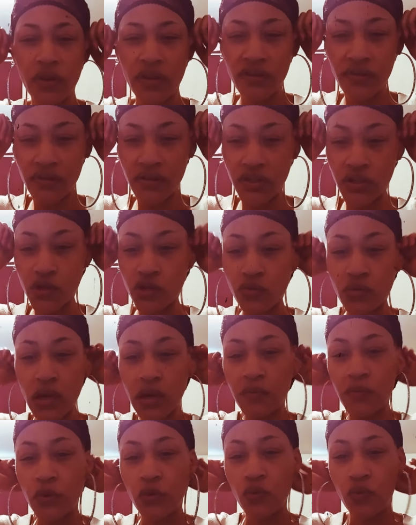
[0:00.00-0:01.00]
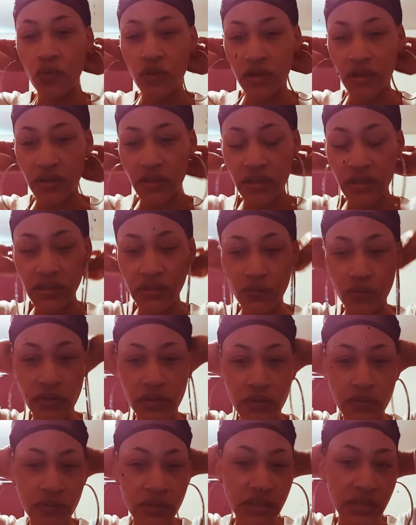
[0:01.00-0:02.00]
where the trauma was,
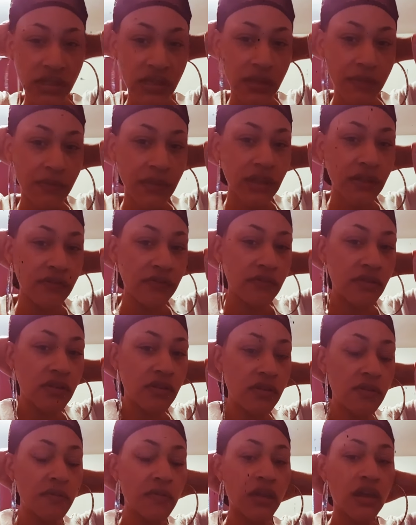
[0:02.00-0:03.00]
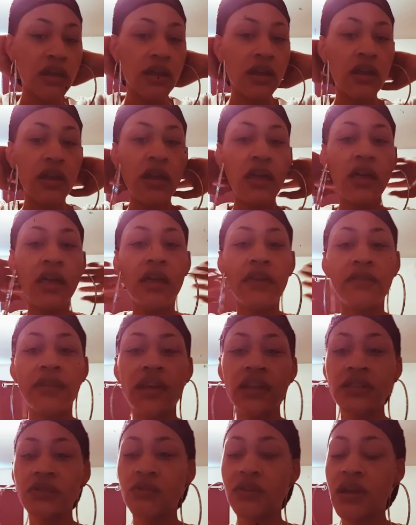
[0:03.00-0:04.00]
where it was coming from,
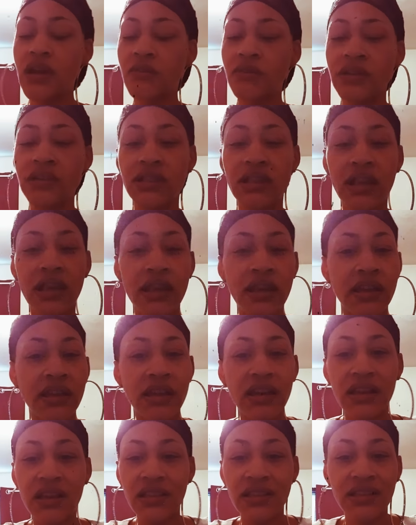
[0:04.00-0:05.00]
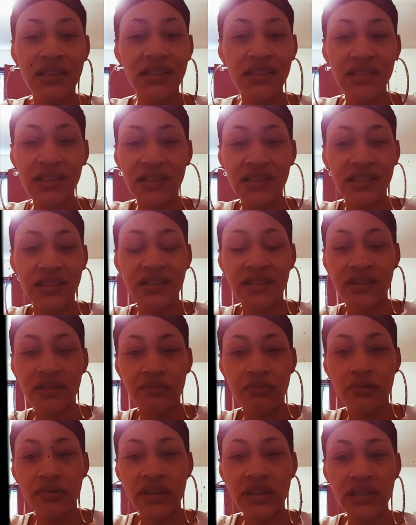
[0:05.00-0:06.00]
that's when I was like, this isn't
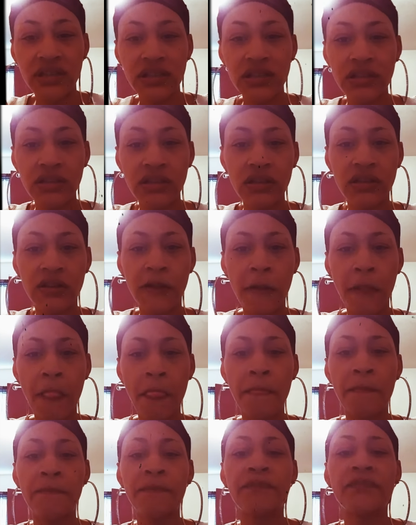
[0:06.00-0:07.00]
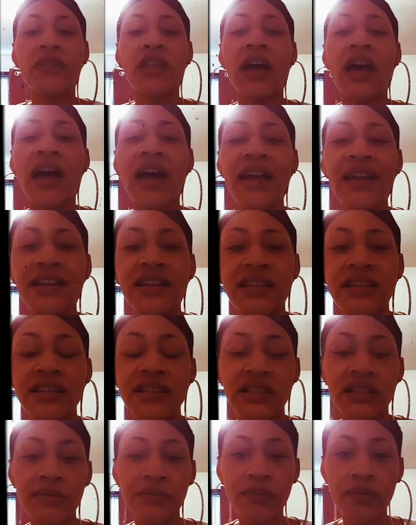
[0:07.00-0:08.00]
depression. I
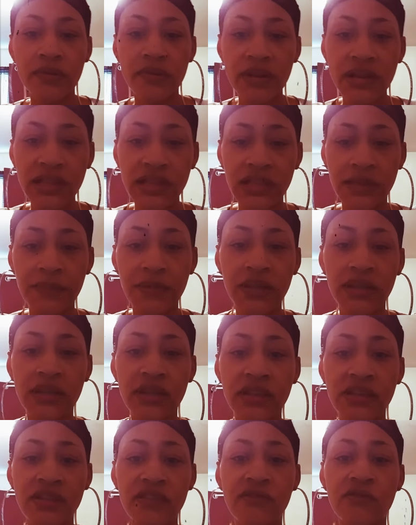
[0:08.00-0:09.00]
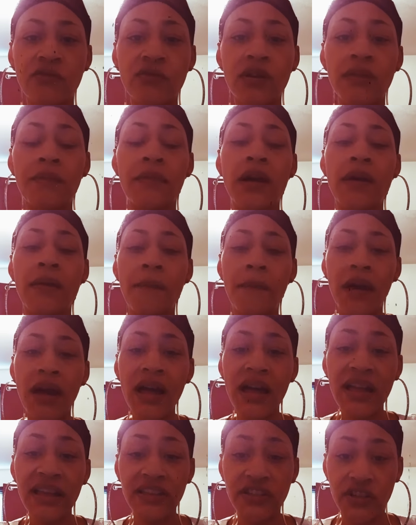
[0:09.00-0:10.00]
get depressed because of what my
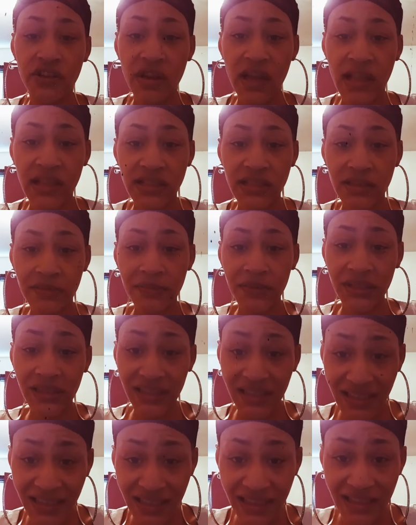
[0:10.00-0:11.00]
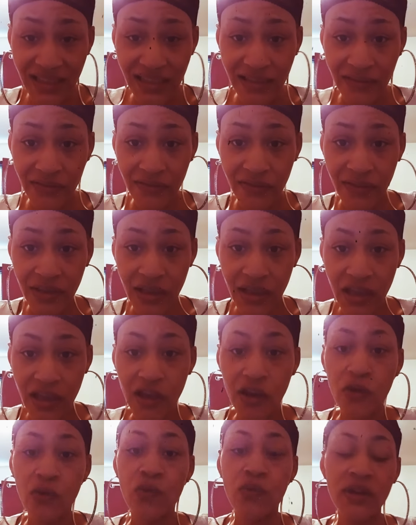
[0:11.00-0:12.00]
mind tries to believe
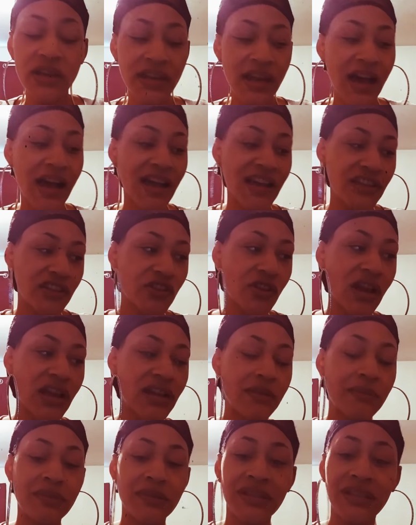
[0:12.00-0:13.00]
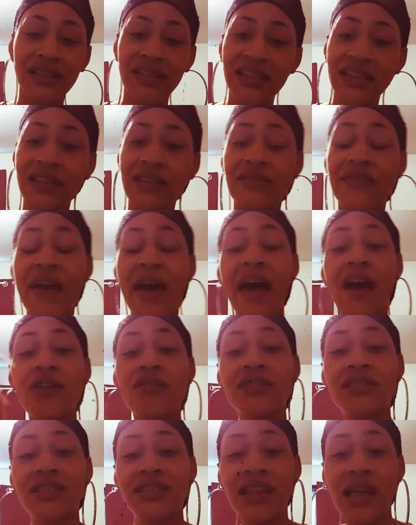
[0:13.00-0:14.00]
when I try to believe
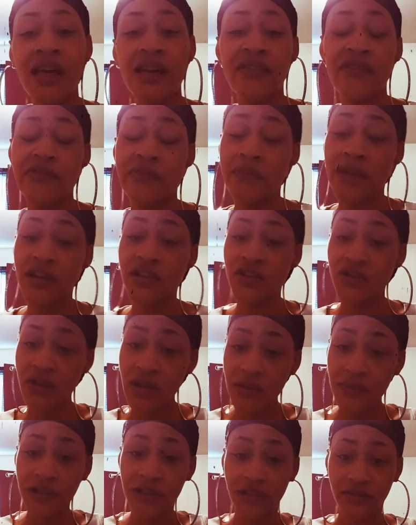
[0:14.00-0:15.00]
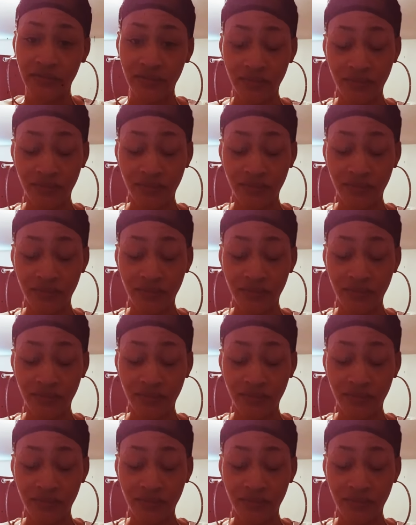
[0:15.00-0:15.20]
outside of my trauma.